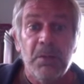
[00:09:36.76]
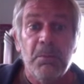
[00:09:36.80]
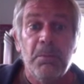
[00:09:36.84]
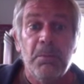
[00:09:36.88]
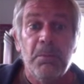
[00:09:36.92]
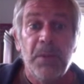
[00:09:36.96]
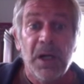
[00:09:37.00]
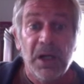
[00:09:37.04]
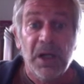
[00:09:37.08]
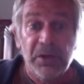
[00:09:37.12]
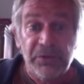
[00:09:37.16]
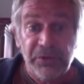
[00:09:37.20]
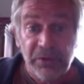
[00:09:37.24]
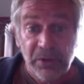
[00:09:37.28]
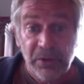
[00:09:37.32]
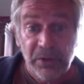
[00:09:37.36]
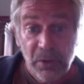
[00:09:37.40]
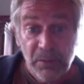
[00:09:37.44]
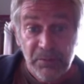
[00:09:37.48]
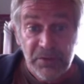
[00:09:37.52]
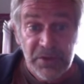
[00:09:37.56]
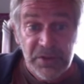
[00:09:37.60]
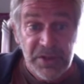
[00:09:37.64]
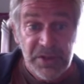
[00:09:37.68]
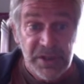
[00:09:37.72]
but
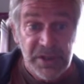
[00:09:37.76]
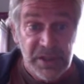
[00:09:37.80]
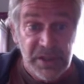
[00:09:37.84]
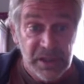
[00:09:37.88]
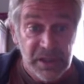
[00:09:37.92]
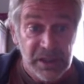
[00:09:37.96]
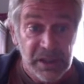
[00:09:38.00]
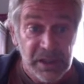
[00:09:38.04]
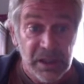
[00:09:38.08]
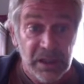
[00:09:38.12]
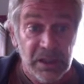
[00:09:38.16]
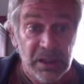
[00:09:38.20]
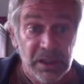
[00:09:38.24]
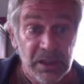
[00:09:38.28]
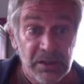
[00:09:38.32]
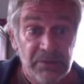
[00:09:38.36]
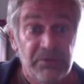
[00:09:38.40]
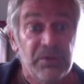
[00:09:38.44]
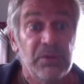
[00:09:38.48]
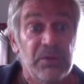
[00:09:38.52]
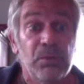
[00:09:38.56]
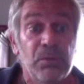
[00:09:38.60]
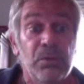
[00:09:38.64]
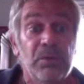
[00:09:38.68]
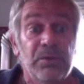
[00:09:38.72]
obviously if
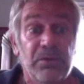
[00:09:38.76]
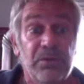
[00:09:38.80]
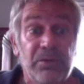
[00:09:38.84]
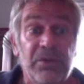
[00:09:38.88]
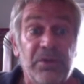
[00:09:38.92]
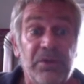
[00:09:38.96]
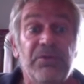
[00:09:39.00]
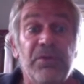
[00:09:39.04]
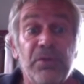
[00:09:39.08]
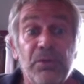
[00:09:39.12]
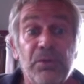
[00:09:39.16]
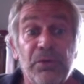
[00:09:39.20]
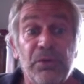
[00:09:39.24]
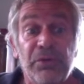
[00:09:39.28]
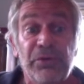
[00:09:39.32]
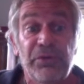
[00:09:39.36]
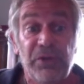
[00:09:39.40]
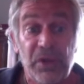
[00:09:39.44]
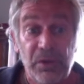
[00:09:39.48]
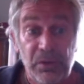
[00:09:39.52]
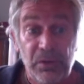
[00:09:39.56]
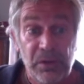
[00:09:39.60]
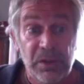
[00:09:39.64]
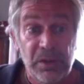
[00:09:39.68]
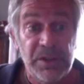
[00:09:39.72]
it was
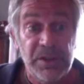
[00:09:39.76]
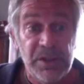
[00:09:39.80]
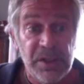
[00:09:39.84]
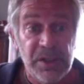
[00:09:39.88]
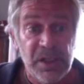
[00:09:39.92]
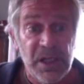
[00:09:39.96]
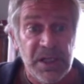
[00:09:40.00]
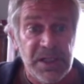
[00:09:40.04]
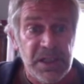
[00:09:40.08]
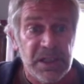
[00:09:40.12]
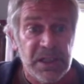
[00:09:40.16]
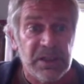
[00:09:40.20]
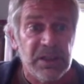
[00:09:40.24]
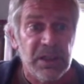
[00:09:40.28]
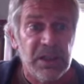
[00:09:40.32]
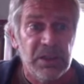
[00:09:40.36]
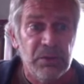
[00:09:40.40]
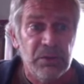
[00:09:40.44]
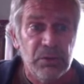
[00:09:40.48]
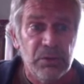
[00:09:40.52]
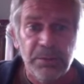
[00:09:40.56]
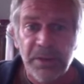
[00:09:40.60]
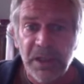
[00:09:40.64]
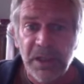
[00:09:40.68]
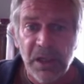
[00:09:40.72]
totally genetic, then it
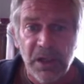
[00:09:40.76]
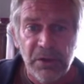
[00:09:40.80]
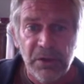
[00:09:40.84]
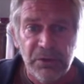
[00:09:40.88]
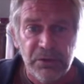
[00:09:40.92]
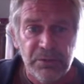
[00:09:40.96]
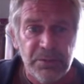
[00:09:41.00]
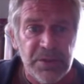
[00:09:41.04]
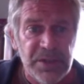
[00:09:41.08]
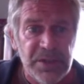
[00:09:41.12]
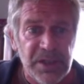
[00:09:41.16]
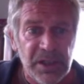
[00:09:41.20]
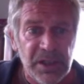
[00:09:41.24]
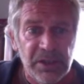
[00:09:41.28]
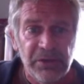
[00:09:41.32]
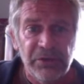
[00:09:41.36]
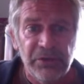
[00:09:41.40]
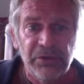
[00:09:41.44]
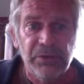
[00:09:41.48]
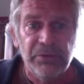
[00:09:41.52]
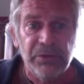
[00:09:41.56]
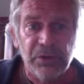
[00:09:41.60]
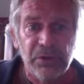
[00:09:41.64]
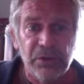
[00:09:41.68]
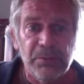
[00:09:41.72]
would be 100%.
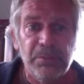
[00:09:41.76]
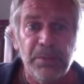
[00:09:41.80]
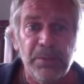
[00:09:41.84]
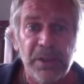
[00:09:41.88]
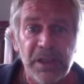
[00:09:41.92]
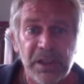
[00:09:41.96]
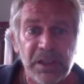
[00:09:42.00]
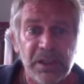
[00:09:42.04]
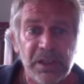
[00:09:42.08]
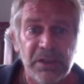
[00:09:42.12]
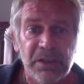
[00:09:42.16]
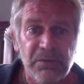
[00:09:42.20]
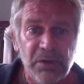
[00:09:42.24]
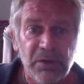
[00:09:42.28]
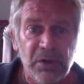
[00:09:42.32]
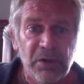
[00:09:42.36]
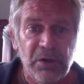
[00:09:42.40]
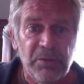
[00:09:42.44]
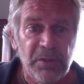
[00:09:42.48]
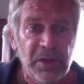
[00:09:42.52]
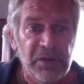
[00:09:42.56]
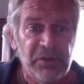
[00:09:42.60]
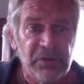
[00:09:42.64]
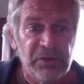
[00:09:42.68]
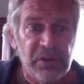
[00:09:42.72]
So we've got a big
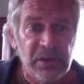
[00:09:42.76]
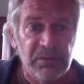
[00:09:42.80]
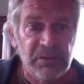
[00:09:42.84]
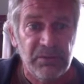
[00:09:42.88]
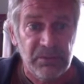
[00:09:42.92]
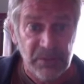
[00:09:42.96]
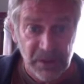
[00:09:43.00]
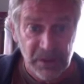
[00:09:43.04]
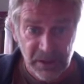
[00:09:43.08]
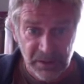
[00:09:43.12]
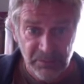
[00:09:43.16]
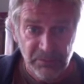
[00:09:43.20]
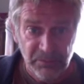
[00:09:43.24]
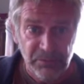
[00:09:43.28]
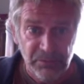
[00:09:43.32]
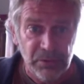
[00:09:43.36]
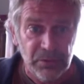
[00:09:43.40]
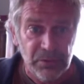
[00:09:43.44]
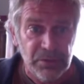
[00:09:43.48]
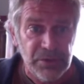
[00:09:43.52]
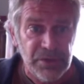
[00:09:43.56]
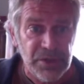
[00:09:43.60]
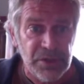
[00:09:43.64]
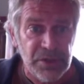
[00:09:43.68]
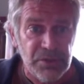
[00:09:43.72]
environmental
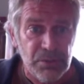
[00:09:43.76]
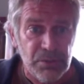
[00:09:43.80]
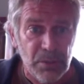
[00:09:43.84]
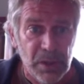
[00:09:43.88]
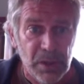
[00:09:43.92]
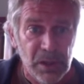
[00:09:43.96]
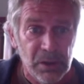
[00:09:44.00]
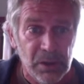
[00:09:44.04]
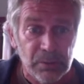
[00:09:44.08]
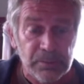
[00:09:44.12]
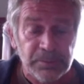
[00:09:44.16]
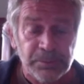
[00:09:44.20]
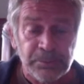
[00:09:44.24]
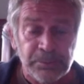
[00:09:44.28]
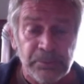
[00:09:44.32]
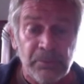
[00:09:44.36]
influence as well.